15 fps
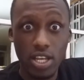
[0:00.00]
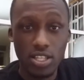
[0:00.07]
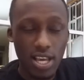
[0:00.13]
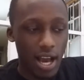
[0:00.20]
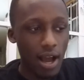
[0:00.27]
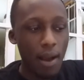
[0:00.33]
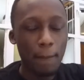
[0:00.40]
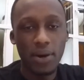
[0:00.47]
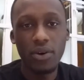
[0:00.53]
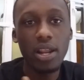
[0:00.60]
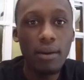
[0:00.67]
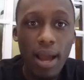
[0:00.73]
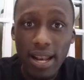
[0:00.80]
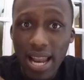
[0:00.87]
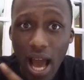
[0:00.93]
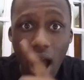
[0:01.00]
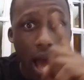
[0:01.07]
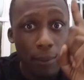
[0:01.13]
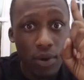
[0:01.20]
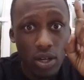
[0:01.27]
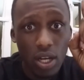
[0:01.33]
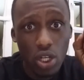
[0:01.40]
Yeah, but right about now,
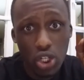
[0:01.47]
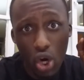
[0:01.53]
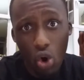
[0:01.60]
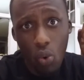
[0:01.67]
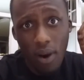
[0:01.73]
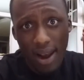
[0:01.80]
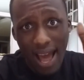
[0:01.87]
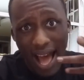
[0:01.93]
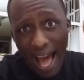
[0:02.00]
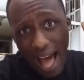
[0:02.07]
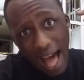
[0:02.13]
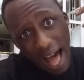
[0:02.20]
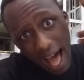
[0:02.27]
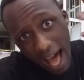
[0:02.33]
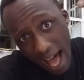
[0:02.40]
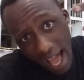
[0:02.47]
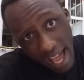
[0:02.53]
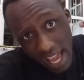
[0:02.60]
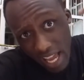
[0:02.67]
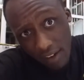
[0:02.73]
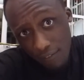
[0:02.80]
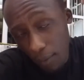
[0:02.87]
I'm going to go
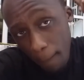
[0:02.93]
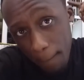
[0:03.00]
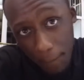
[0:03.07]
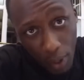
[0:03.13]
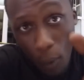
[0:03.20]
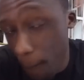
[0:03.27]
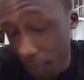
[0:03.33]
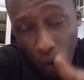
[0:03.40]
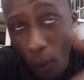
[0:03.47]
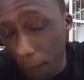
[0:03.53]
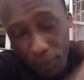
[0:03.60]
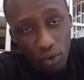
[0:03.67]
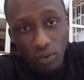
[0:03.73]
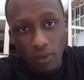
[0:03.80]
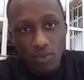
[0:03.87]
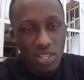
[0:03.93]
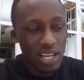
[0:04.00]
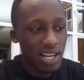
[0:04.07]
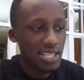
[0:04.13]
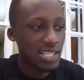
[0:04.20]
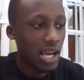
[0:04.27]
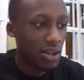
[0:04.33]
live.
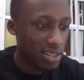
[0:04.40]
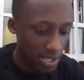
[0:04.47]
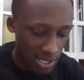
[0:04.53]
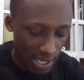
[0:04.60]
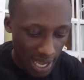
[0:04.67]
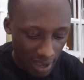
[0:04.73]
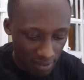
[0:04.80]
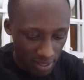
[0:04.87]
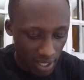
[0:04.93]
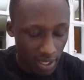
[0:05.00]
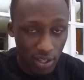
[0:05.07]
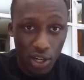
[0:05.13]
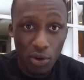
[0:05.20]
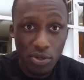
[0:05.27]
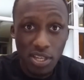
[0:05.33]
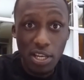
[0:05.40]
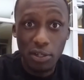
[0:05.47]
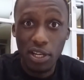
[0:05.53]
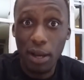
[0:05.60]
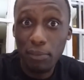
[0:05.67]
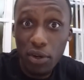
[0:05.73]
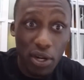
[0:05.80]
Let's see how this live thing goes.
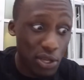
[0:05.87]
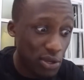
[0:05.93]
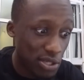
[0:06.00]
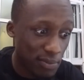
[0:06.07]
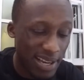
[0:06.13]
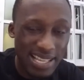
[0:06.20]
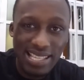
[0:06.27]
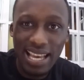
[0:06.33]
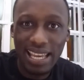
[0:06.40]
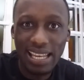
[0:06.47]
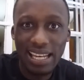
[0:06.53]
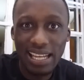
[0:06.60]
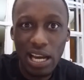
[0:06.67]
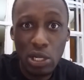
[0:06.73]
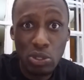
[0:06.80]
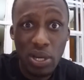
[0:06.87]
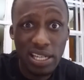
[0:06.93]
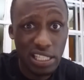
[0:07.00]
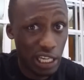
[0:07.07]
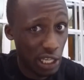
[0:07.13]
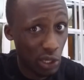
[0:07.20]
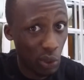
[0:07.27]
I'm going to use my second account to
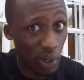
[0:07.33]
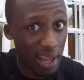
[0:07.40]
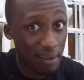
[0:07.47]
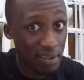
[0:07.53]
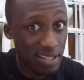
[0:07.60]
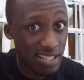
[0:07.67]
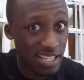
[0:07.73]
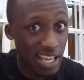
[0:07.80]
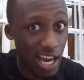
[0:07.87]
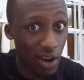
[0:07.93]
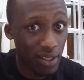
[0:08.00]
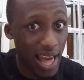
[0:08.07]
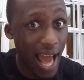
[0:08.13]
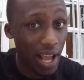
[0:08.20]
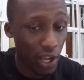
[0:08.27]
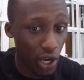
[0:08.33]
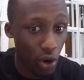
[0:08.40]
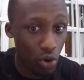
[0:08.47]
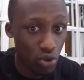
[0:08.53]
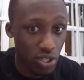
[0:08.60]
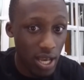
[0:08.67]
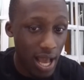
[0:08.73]
actually go live and see how that
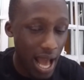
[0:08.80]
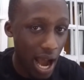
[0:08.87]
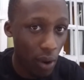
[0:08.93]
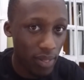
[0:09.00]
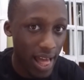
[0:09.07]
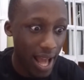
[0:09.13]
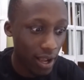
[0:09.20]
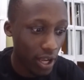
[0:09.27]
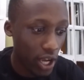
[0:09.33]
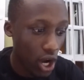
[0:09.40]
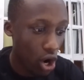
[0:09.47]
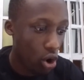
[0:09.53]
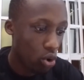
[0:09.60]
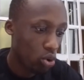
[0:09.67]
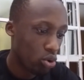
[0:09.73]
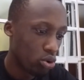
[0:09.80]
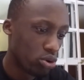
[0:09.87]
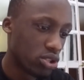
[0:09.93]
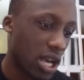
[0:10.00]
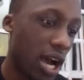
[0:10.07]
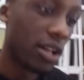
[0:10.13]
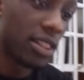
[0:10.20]
goes,